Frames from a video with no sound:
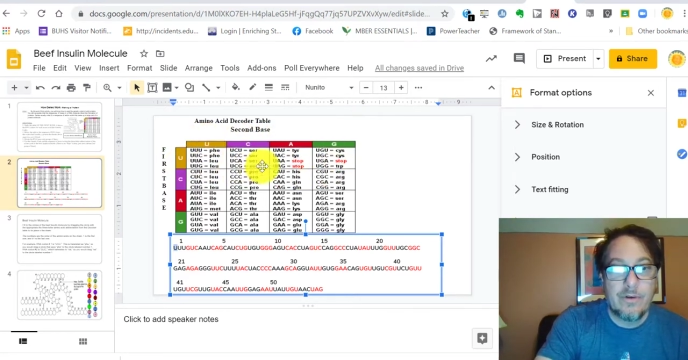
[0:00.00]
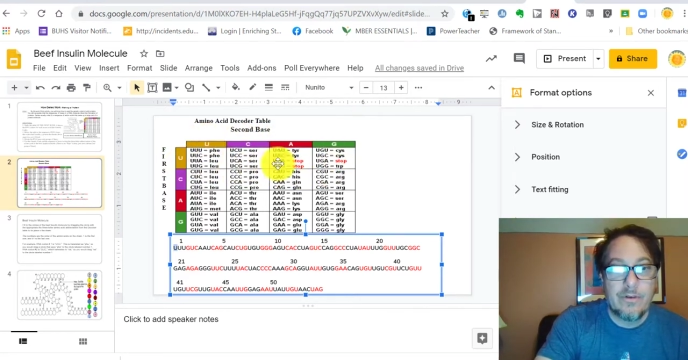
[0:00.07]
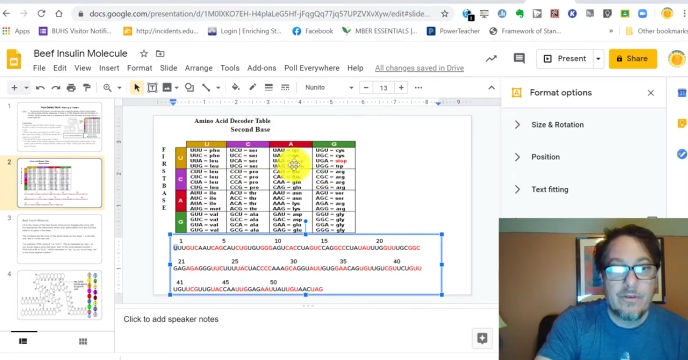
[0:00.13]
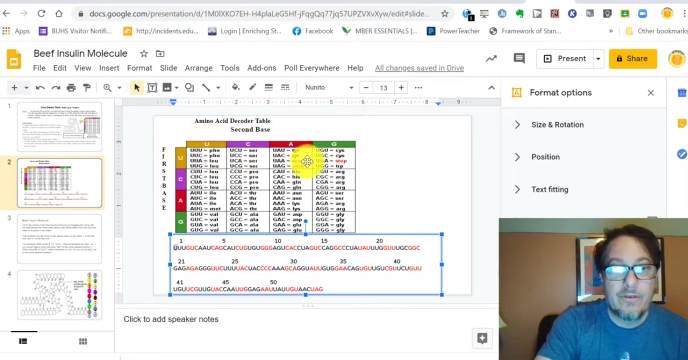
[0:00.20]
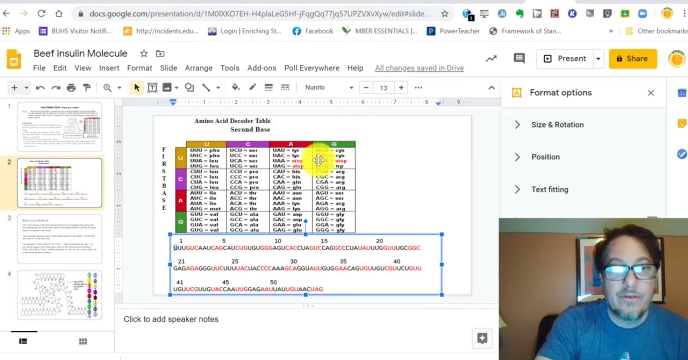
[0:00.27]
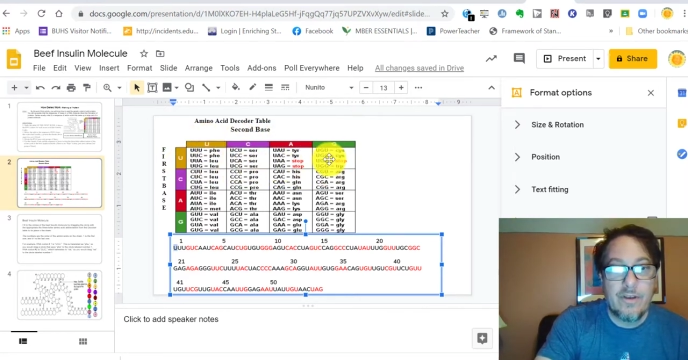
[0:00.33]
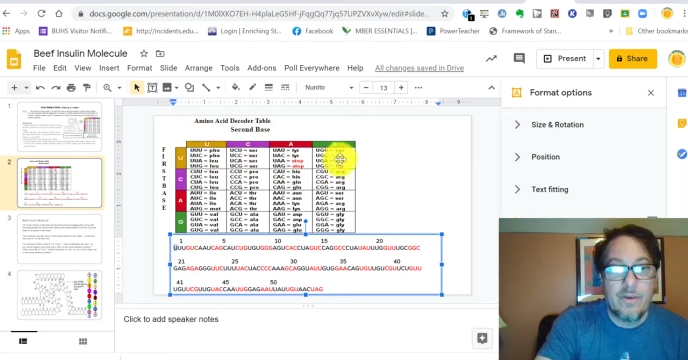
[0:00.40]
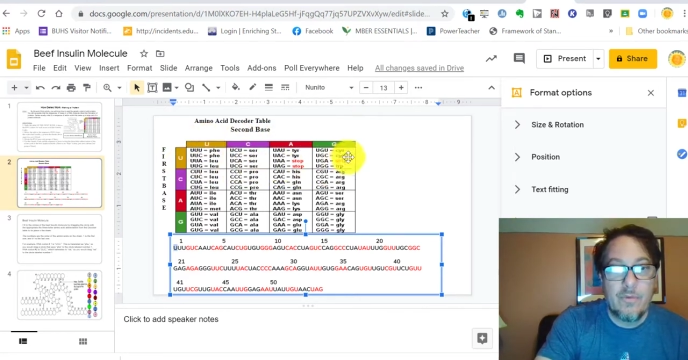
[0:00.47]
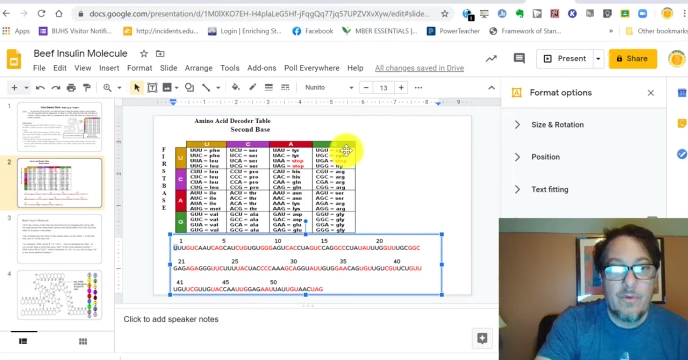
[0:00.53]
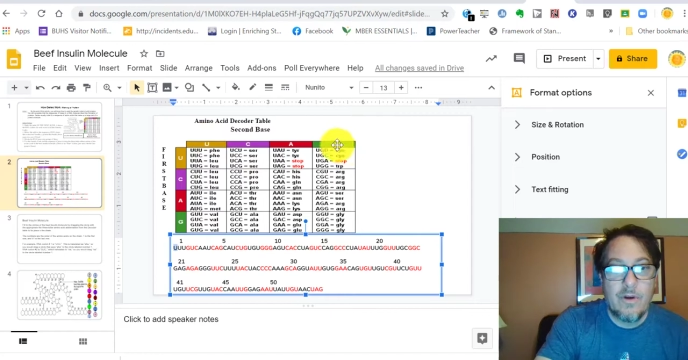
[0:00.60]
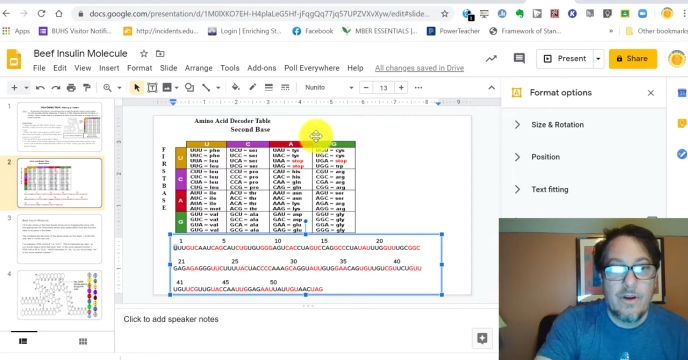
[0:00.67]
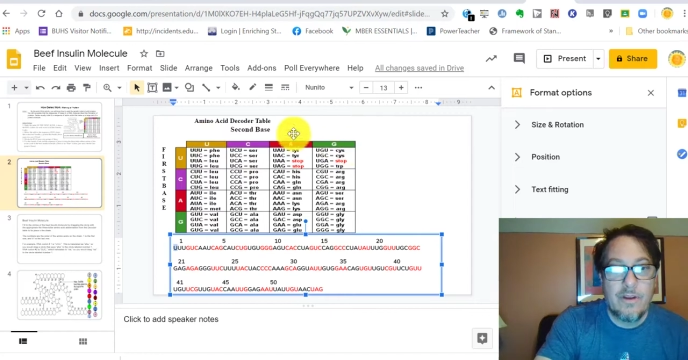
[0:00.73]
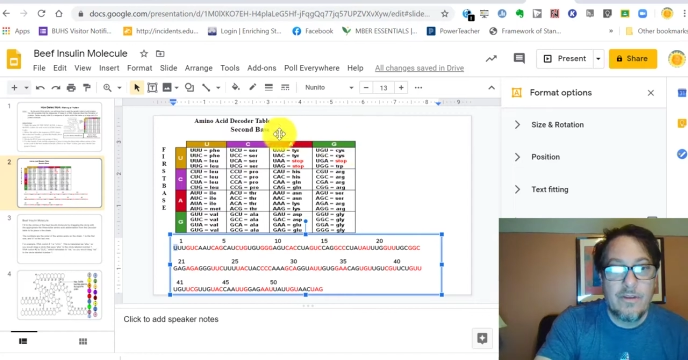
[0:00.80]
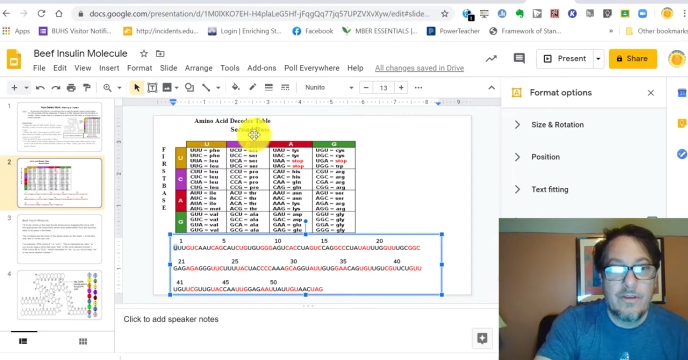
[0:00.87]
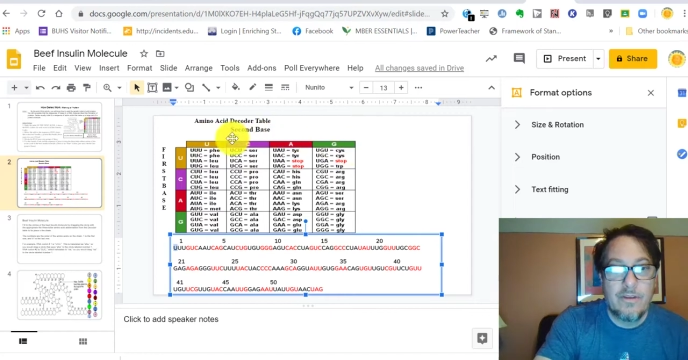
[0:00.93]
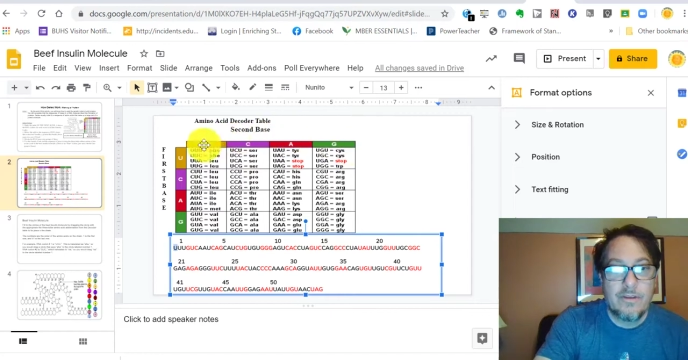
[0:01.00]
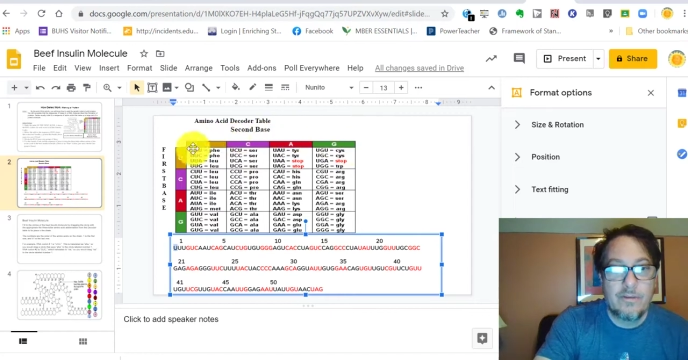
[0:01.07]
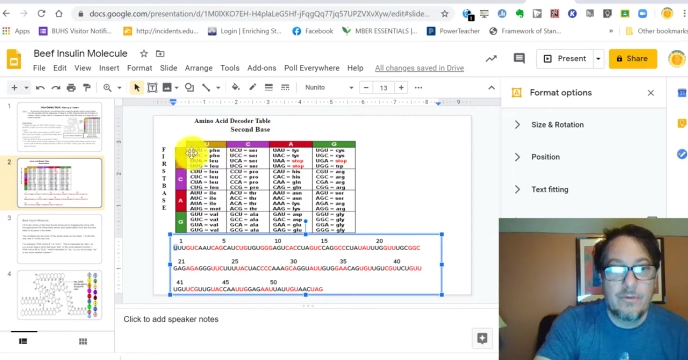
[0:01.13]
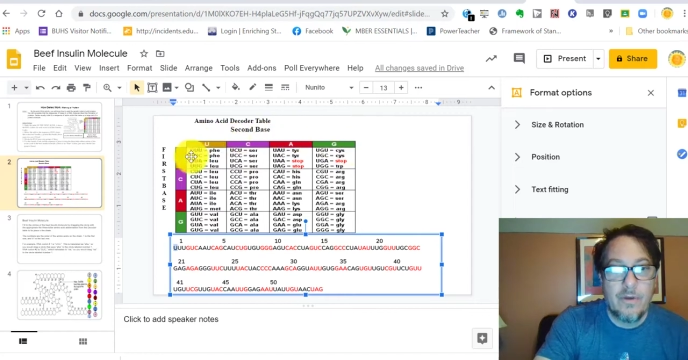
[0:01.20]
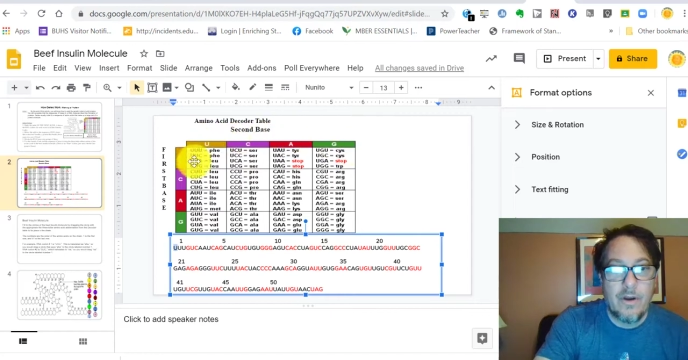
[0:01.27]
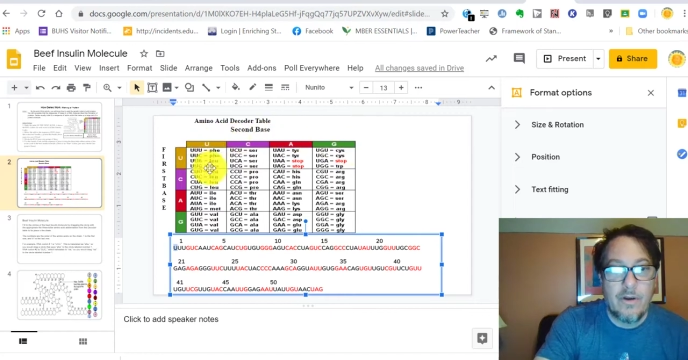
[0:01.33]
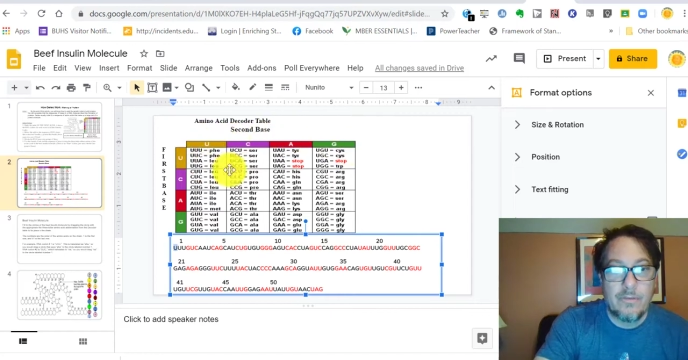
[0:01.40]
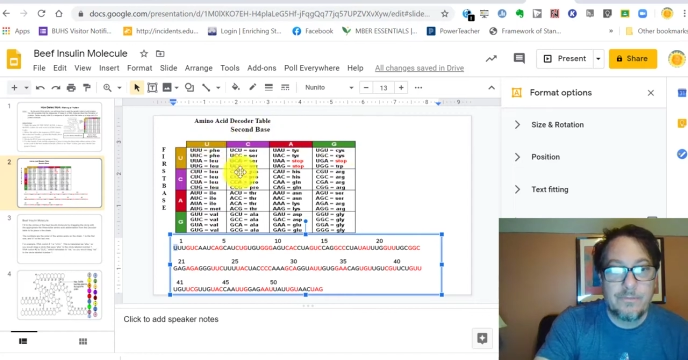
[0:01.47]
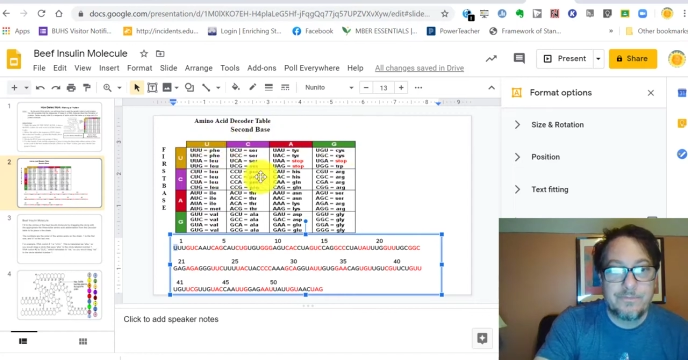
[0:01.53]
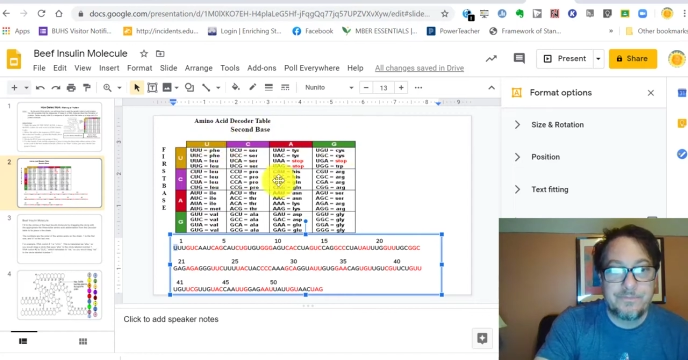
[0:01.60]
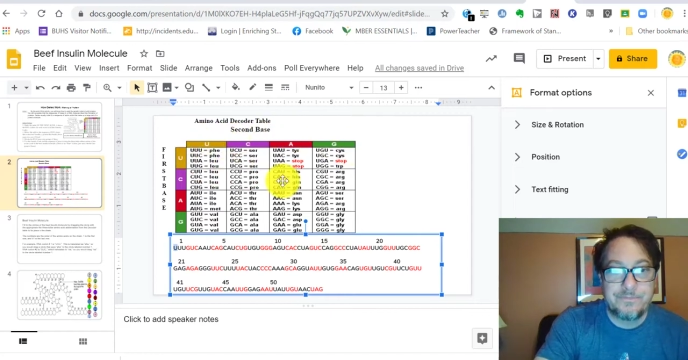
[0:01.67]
is somewhere in this row.